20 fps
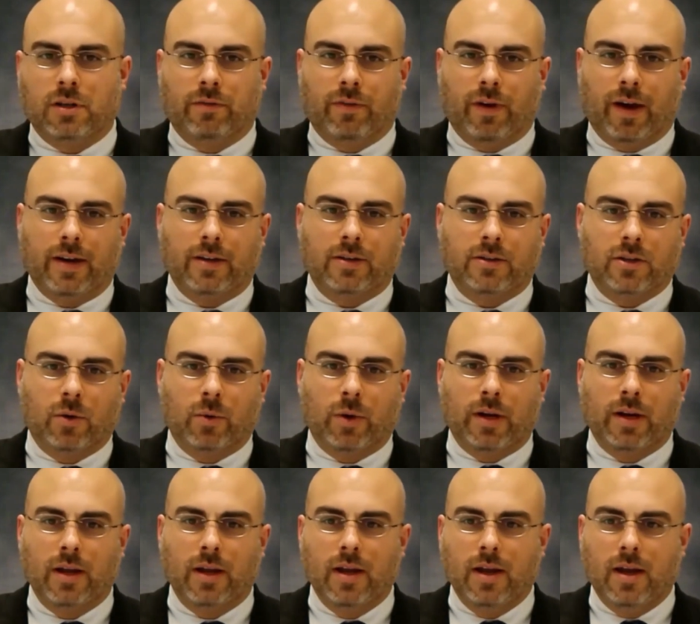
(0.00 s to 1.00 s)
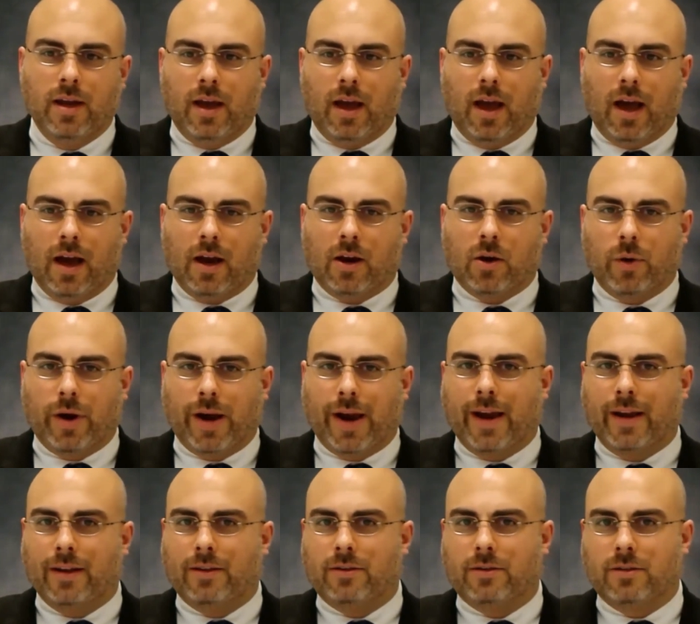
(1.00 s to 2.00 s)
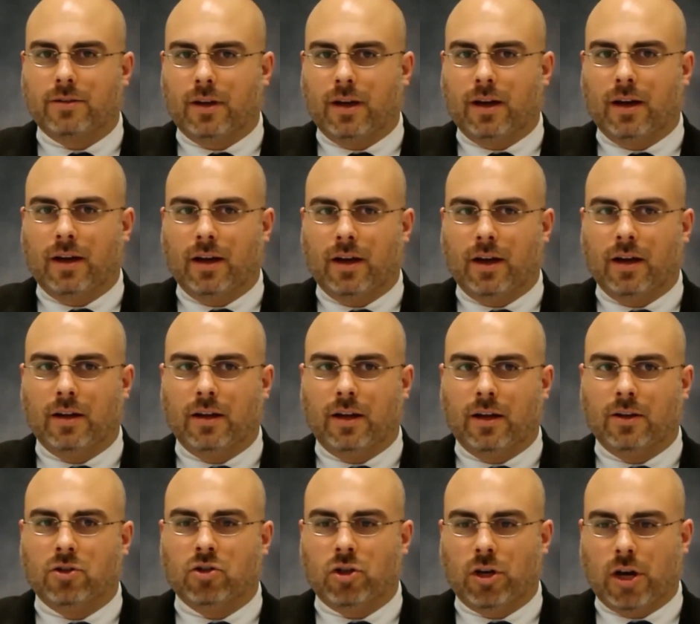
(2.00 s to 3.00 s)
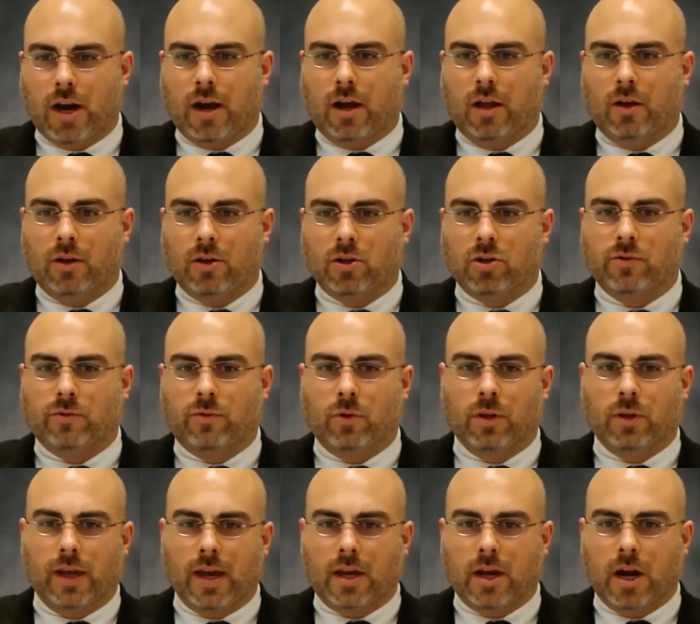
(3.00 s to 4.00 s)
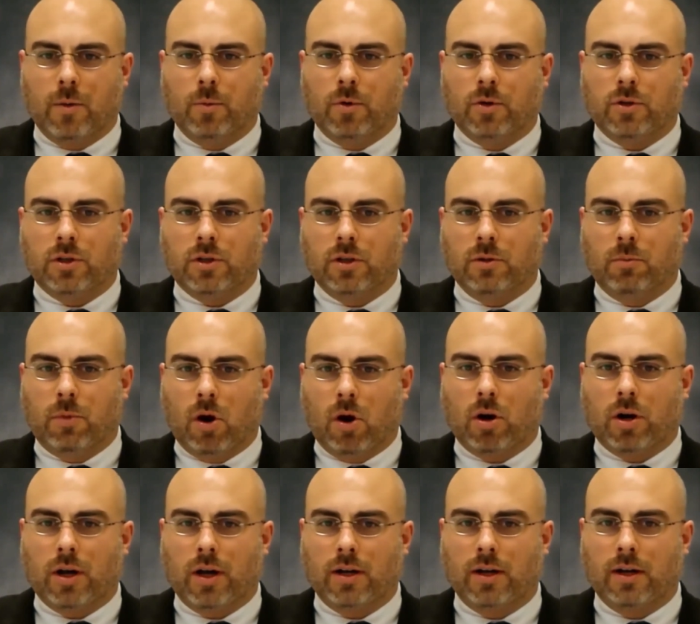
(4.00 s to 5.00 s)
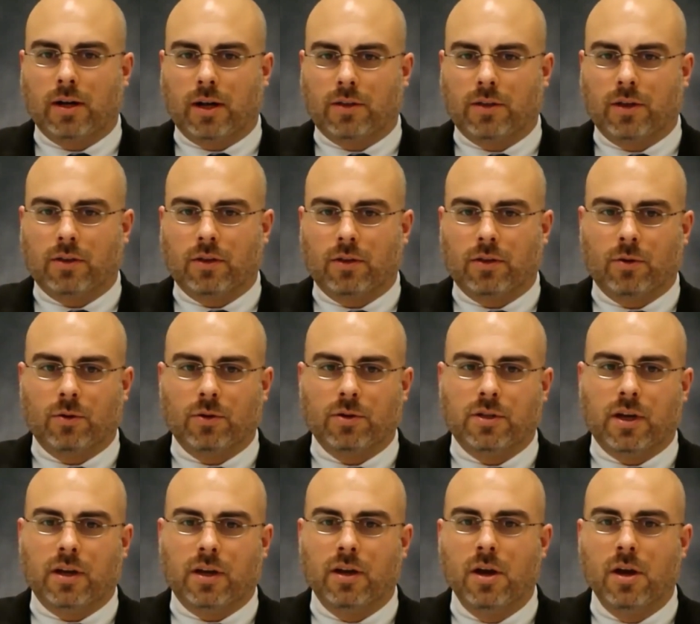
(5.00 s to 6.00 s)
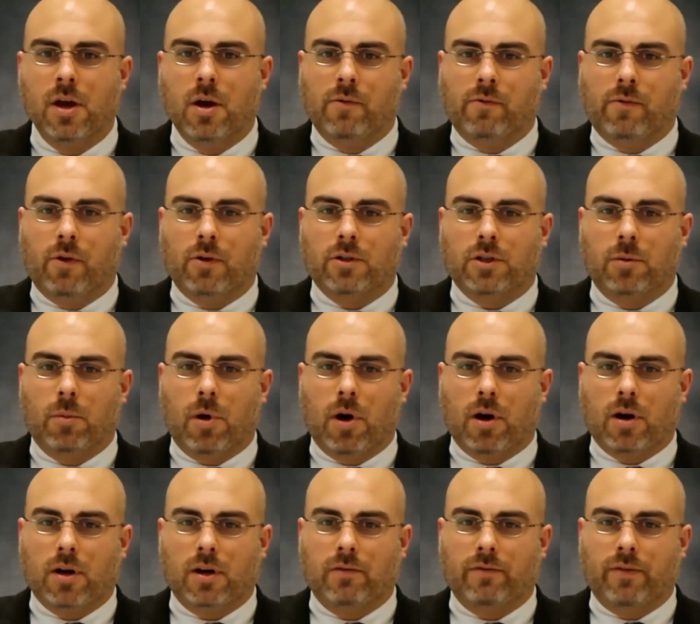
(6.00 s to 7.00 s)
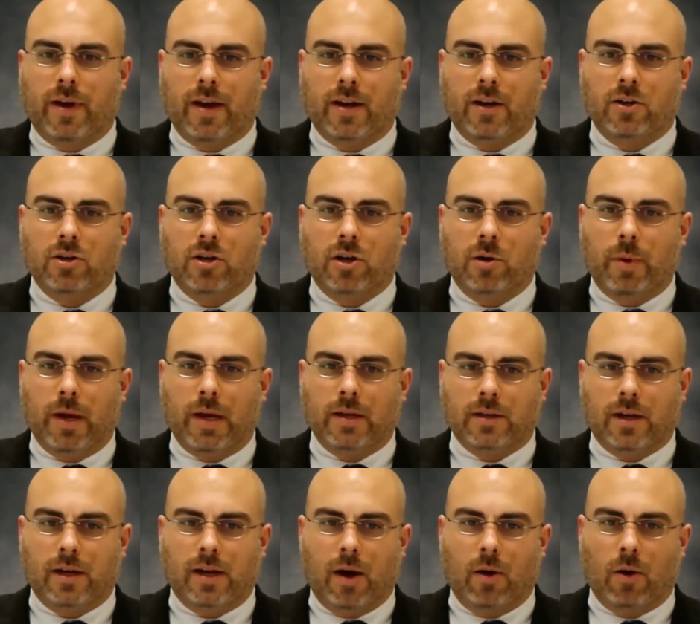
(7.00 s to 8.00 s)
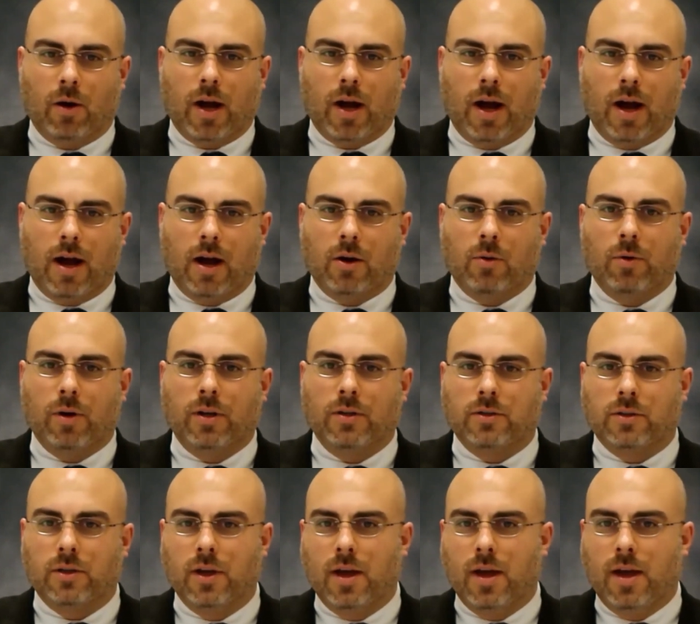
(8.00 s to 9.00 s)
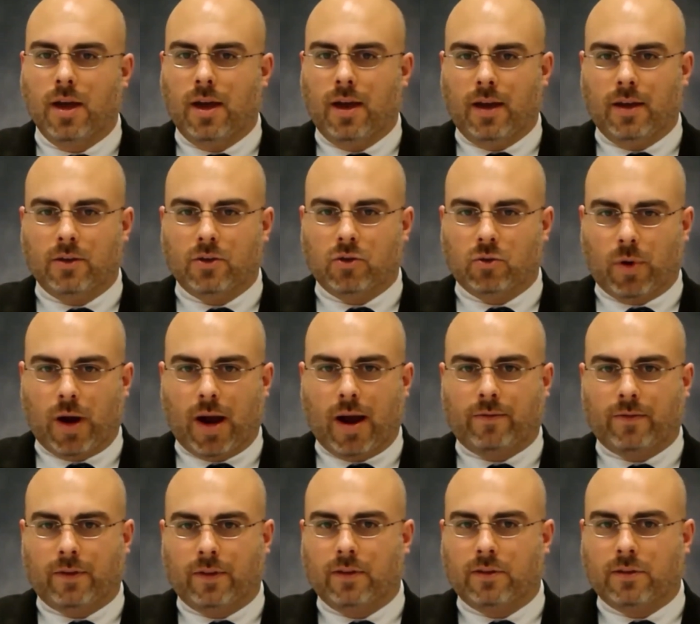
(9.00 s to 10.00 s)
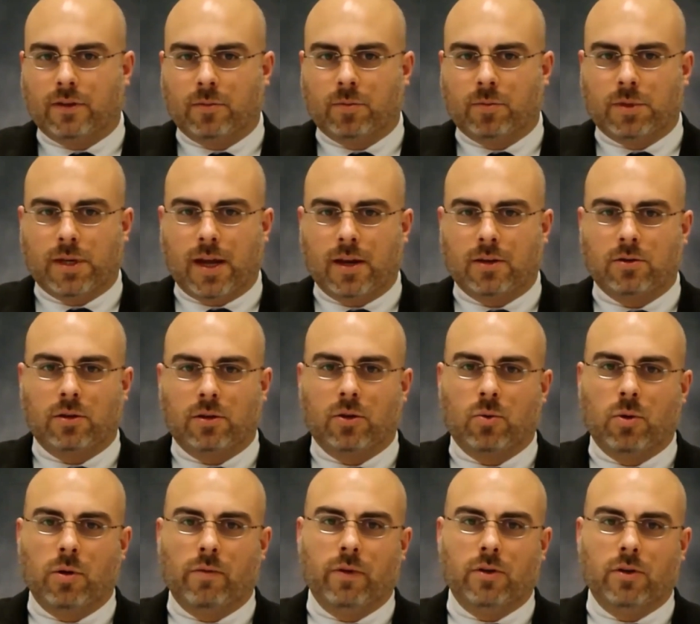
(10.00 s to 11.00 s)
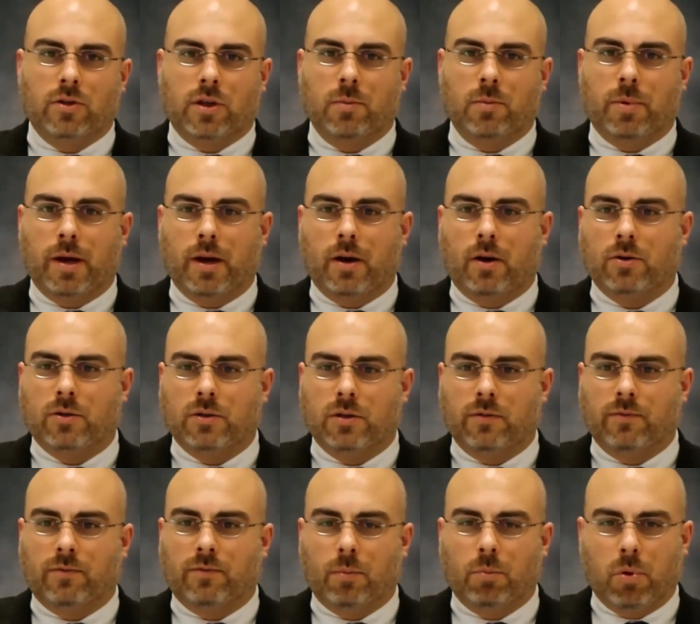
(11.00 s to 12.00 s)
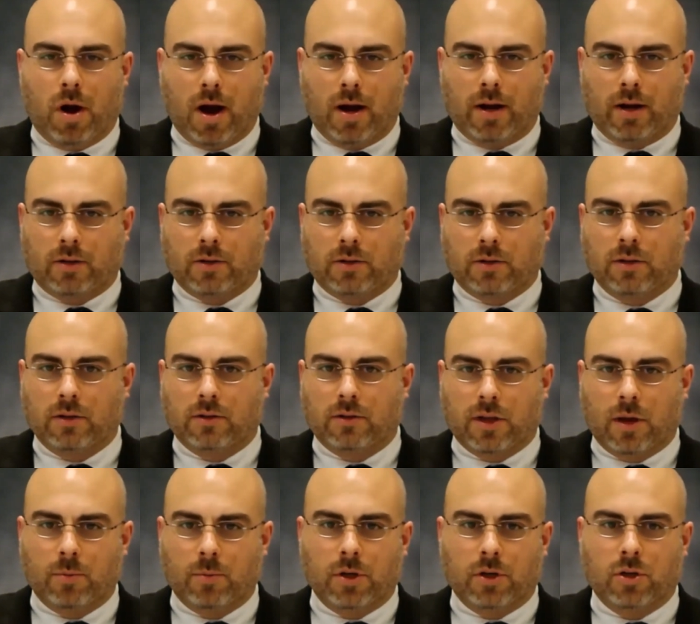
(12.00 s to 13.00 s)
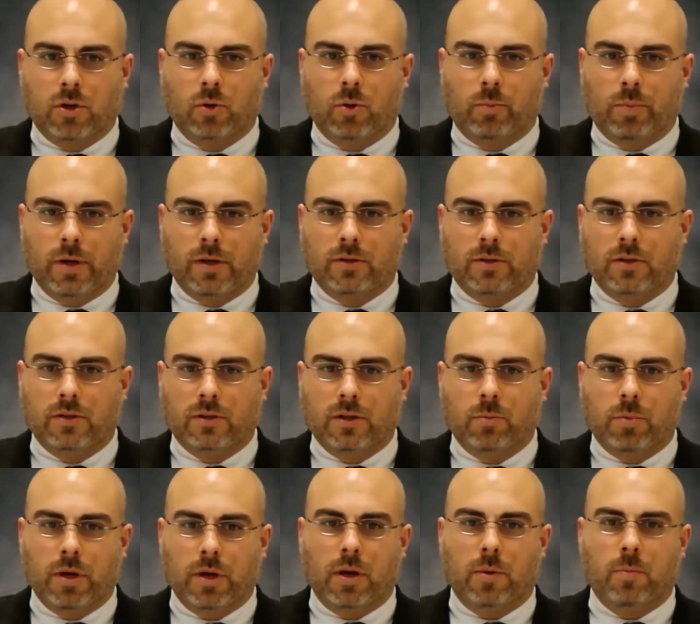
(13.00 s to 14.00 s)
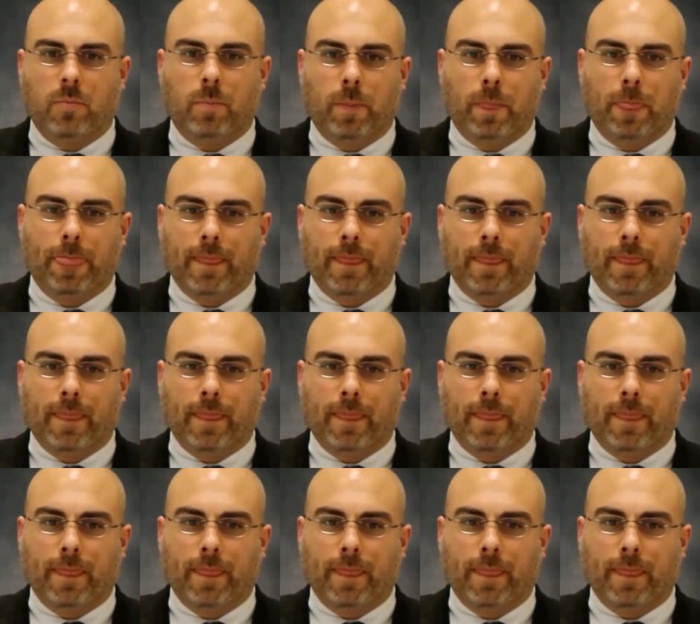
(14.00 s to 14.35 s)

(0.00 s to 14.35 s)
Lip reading: the device. So it creates a challenge for latecomers to the market. And I think that there is a first to market advantage here based on how Congress has drafted the substantial equivalence comparison for products subject to a PCCP.